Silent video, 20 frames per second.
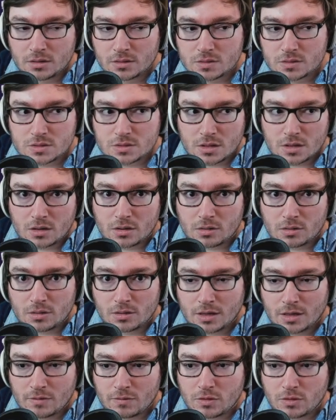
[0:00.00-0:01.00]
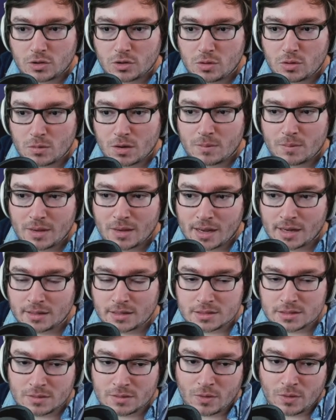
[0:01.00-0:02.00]
So even though you might be at a
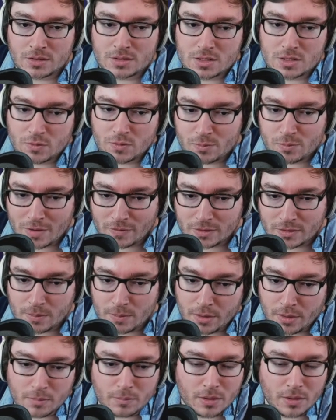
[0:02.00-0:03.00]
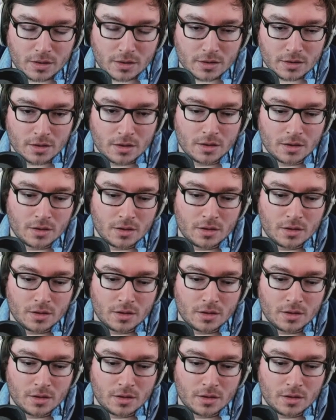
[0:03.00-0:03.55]
disadvantage from having to blind pick,